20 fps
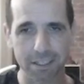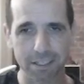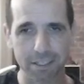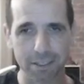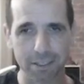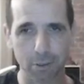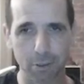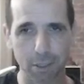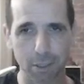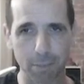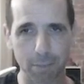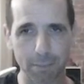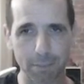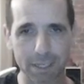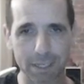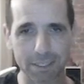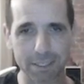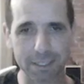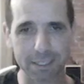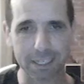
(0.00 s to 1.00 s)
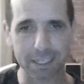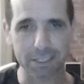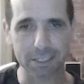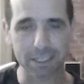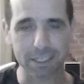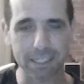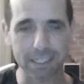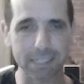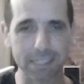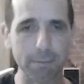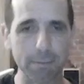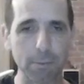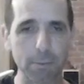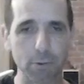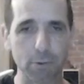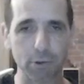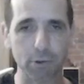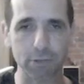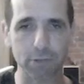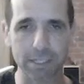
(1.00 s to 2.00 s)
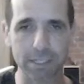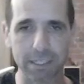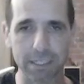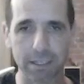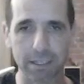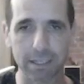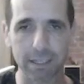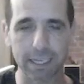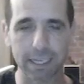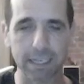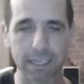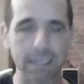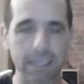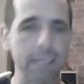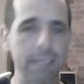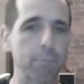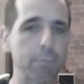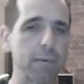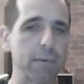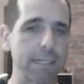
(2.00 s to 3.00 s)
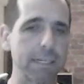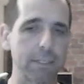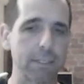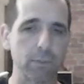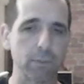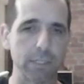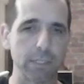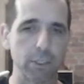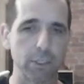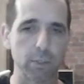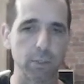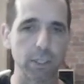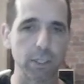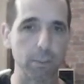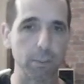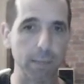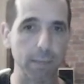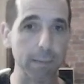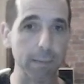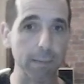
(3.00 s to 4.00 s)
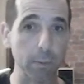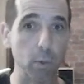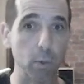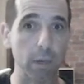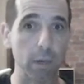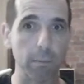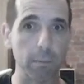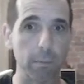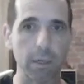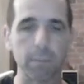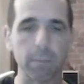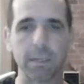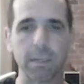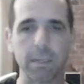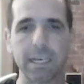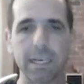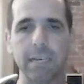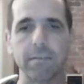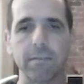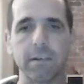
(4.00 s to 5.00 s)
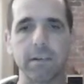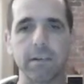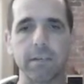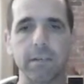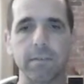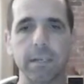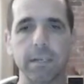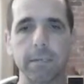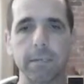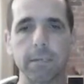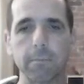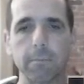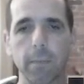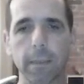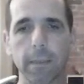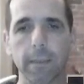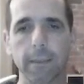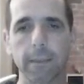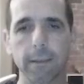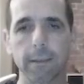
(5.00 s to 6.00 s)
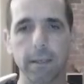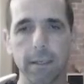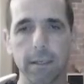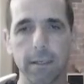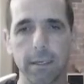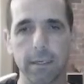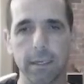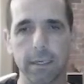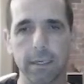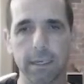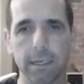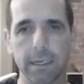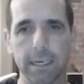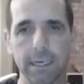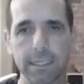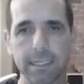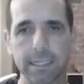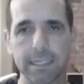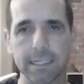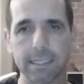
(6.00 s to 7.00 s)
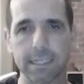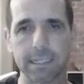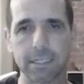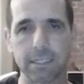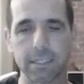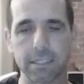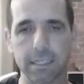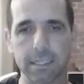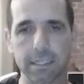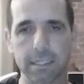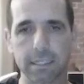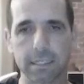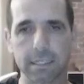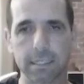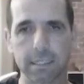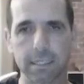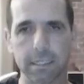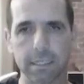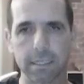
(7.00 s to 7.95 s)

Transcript: I'll come back to that actually. This is a bit more interesting than you think. In a practical situation, maybe white might play e5 there. King takes h6.